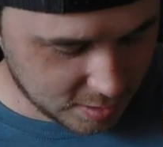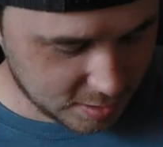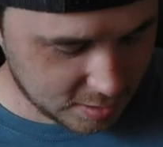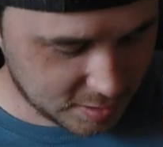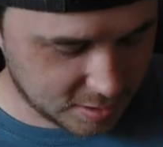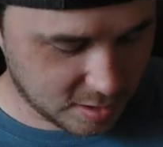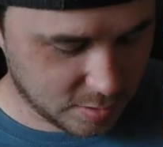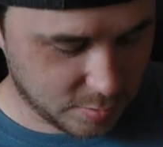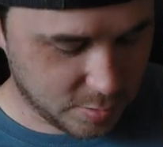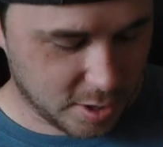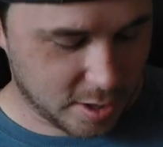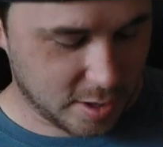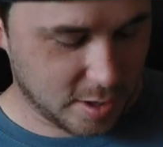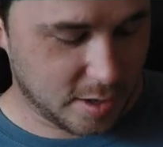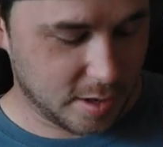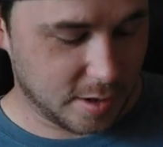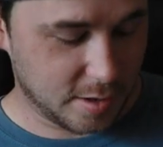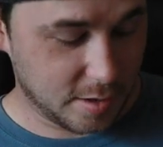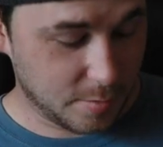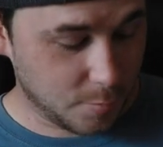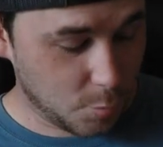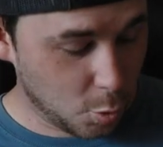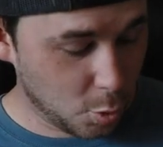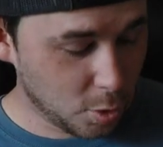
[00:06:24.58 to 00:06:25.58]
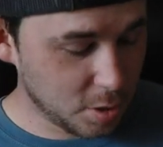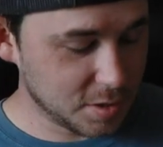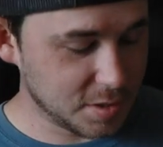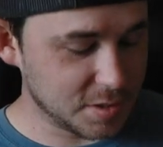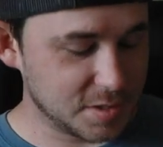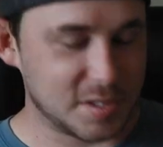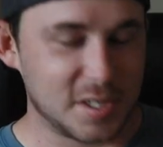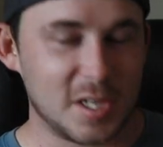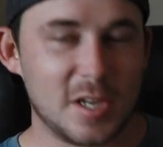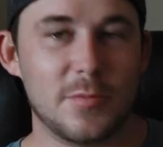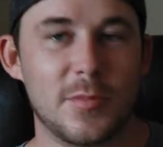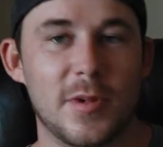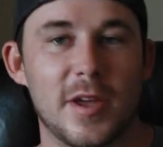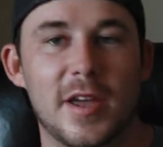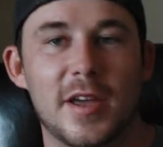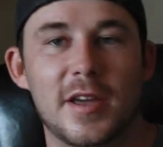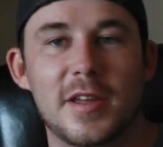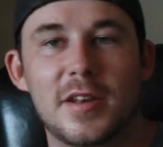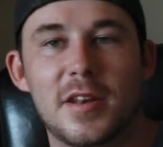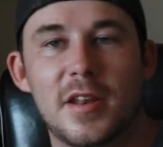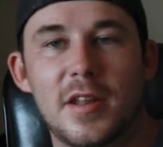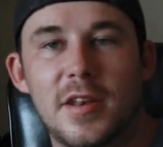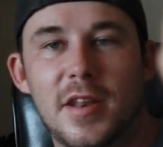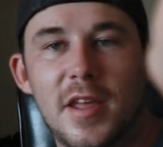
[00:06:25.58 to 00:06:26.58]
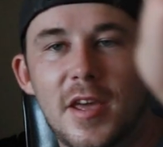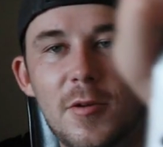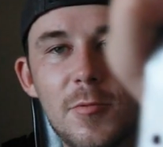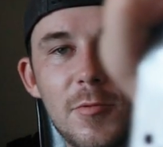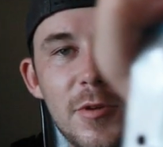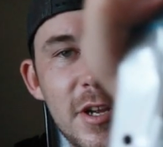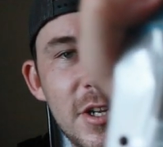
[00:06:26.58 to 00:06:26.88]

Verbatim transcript: Some uh, more Z-Man Ned